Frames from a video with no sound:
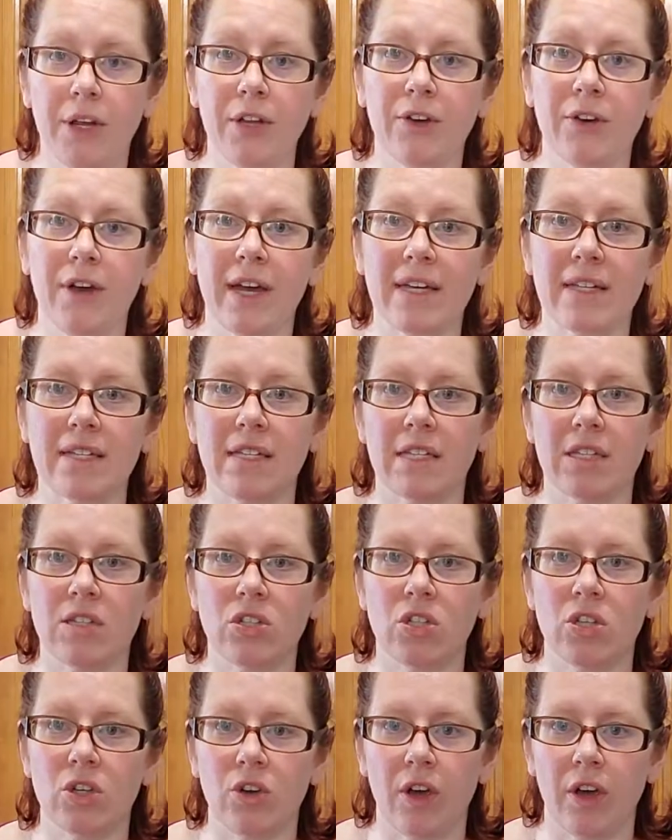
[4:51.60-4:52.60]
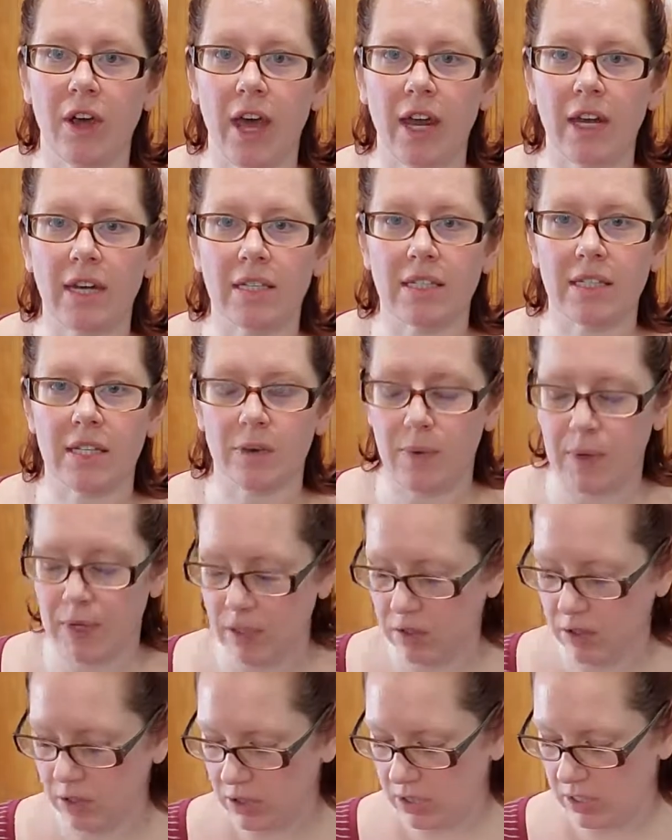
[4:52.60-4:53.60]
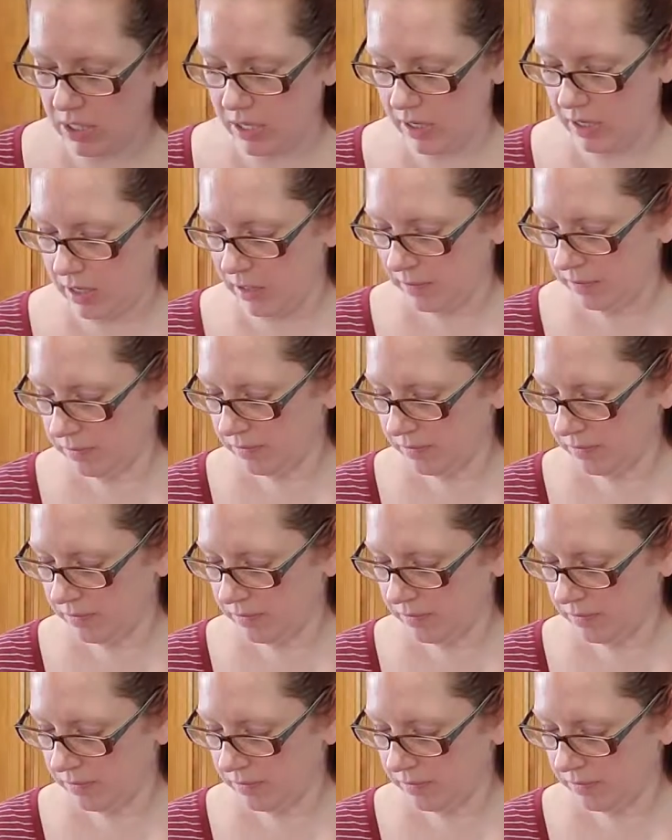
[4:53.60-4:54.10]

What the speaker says: guys in so you can kind of see what it looks like.